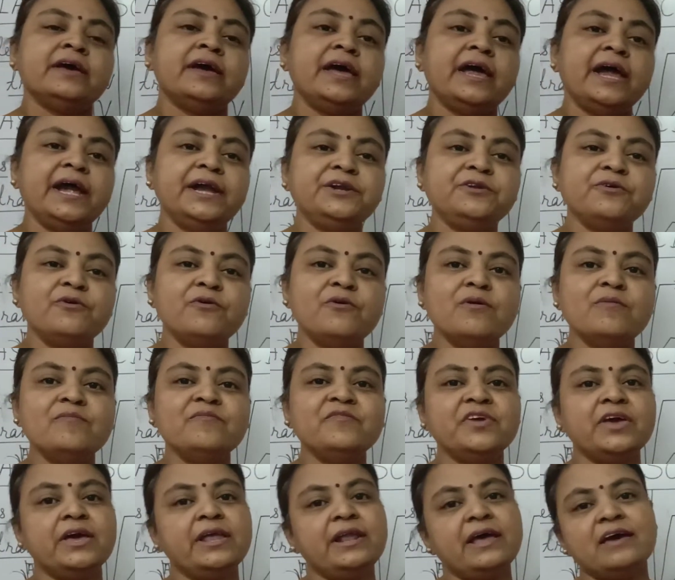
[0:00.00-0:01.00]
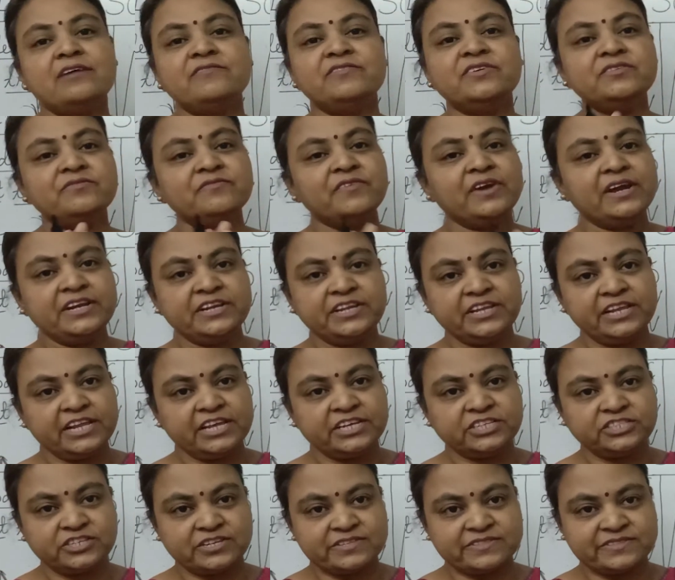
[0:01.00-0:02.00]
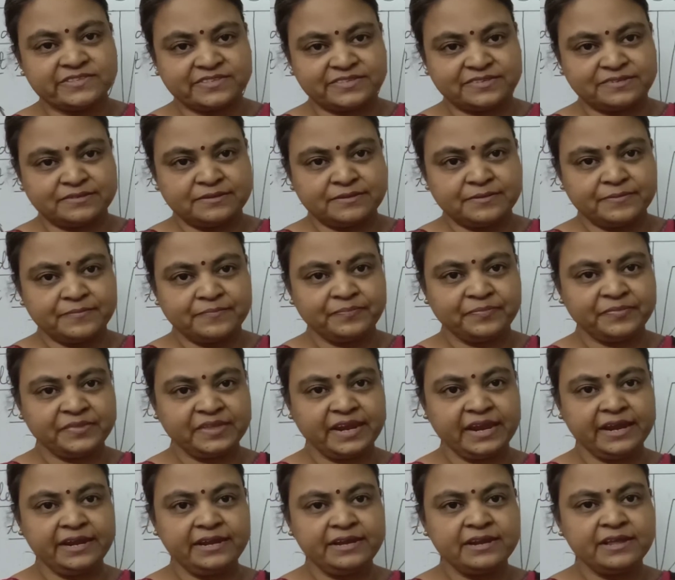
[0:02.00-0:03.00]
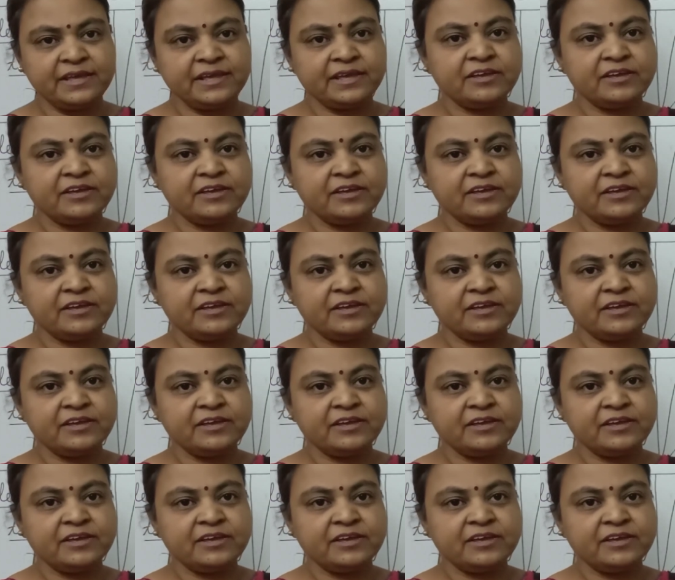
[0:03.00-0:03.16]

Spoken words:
at home we are having ventilations, right?